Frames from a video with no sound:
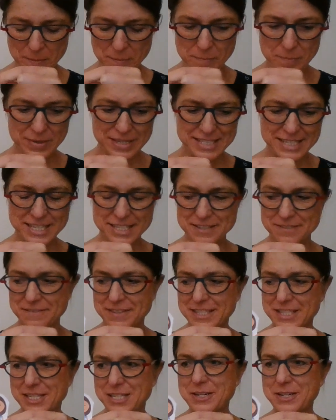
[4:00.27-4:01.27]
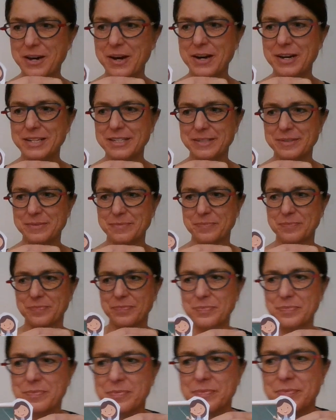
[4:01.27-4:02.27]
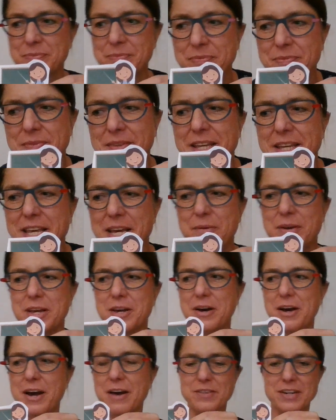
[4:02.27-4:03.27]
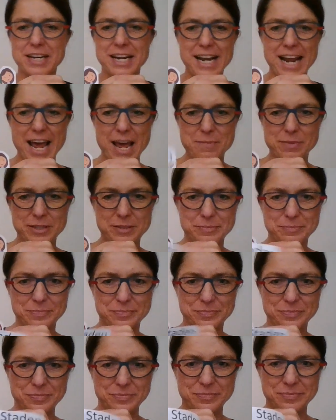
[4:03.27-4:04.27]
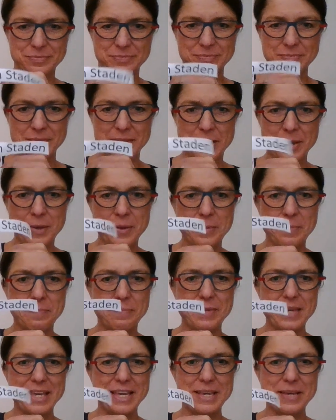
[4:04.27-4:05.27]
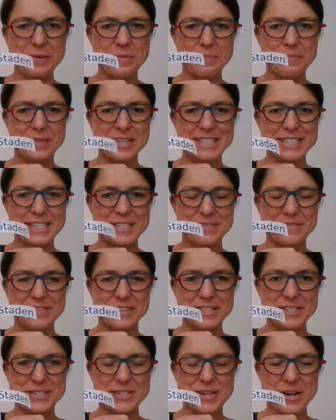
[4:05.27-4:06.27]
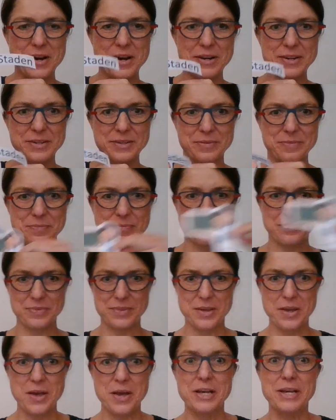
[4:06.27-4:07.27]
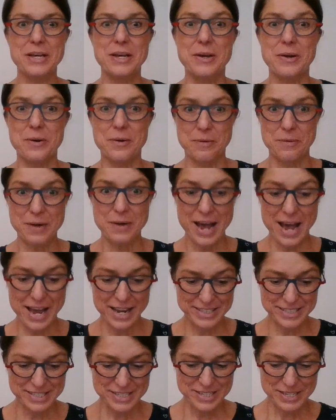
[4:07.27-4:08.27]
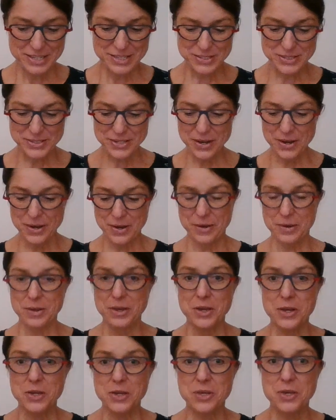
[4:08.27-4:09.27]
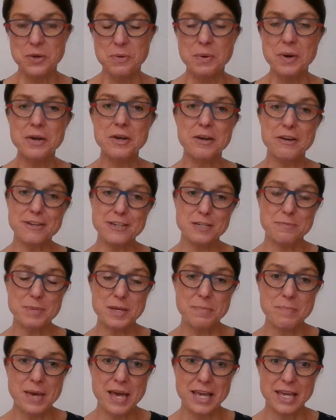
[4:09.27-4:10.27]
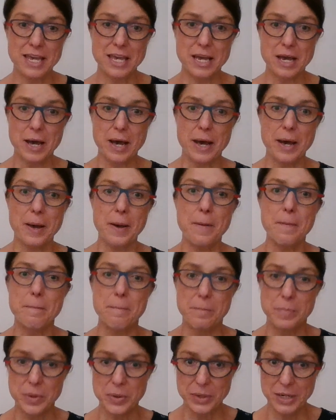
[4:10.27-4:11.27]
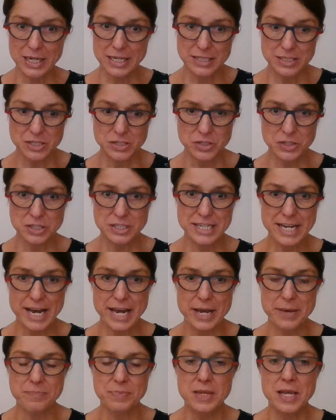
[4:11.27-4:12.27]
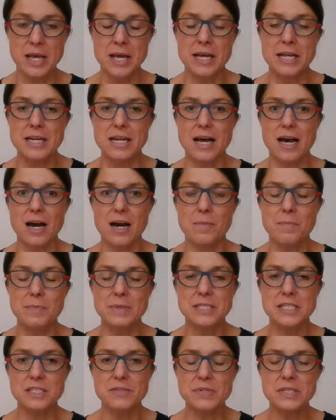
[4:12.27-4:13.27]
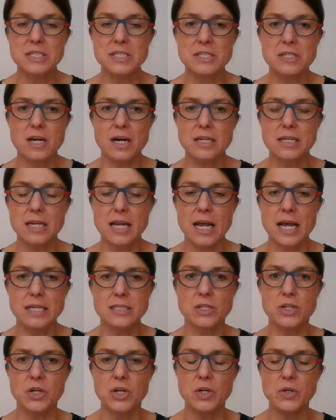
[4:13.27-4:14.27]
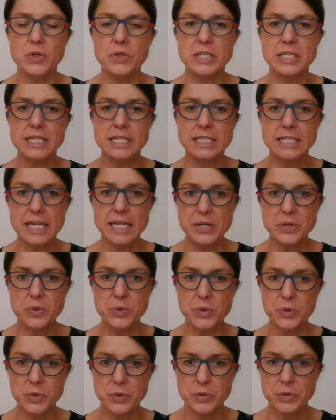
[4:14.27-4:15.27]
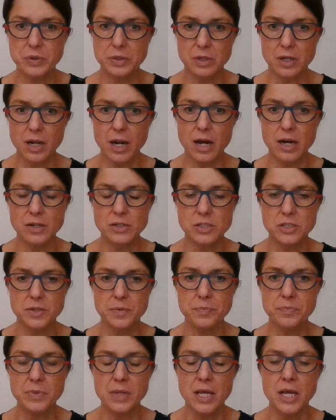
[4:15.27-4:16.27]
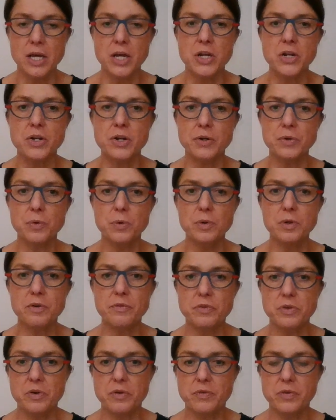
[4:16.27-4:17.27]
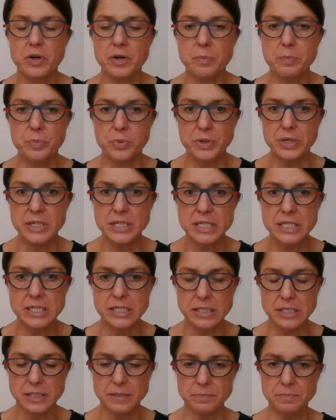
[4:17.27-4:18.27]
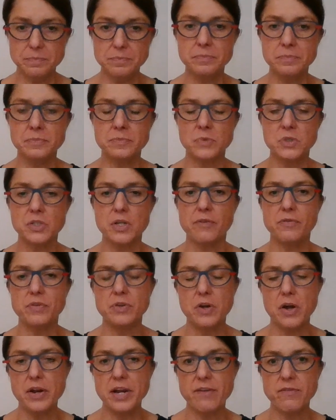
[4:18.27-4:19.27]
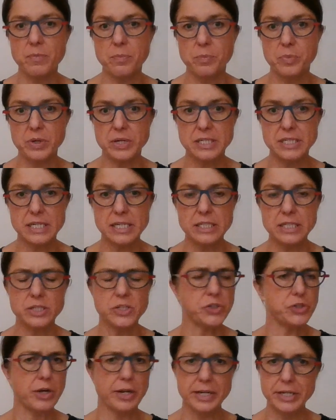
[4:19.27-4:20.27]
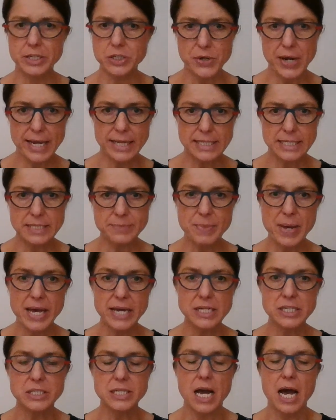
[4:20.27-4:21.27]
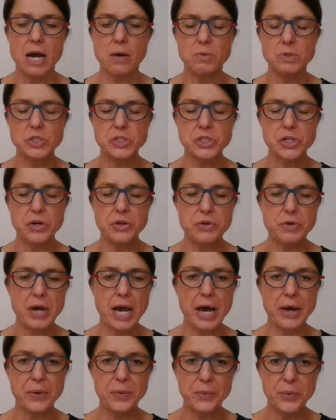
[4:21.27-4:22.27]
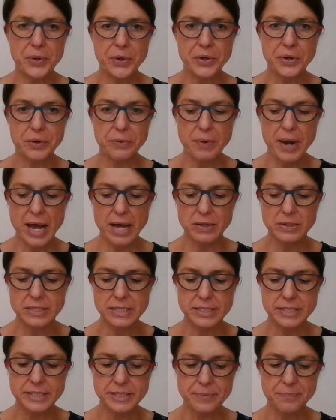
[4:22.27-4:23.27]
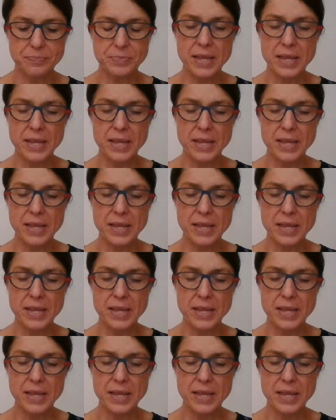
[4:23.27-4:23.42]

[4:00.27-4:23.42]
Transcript: Mrs. van Staden. Here we go, I've got a label. Me, Mrs. van Staden. Right, so you are going to be making a booklet today. Now, Mrs. van Staden has included it in your Google Classroom. Not all of you have got printers, so if you don't have a printer, it's not a train smash. I will show you how to work around it.